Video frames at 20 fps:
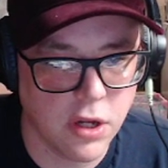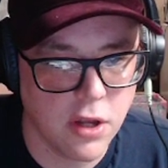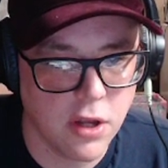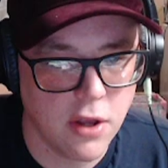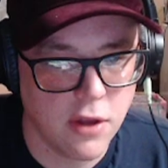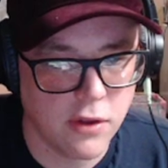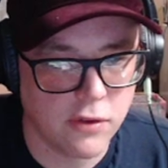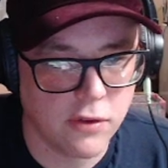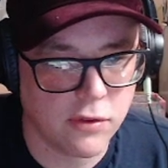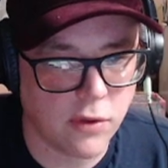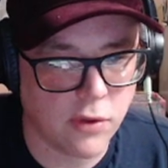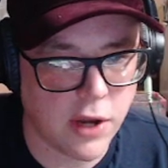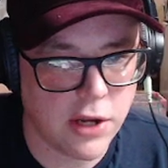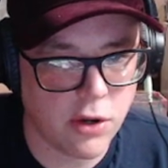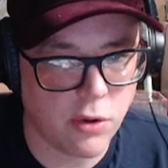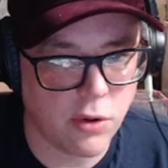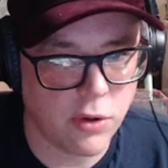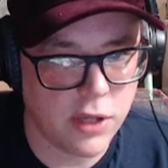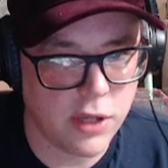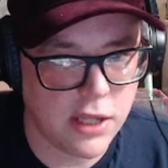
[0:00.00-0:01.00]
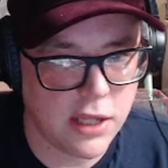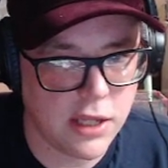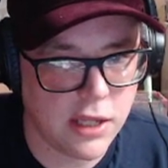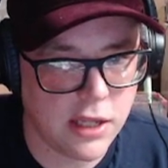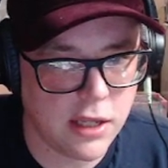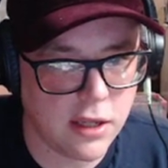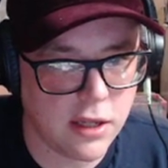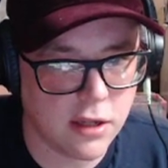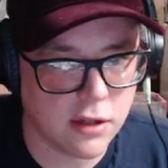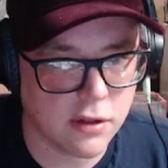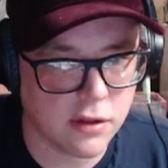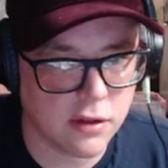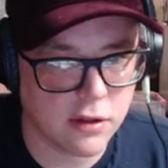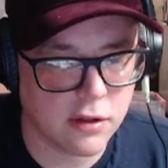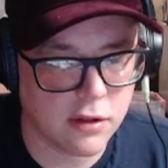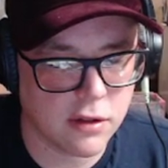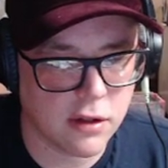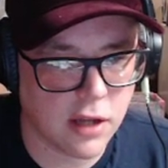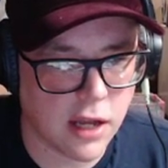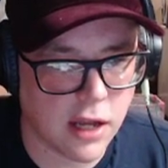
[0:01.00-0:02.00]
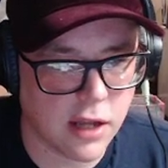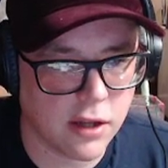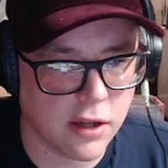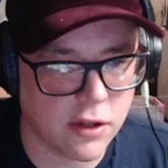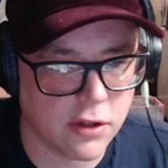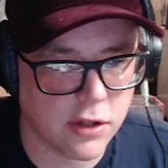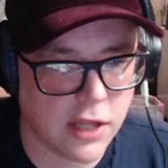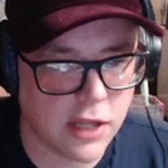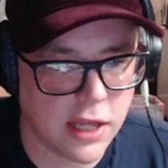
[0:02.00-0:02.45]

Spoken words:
So I know can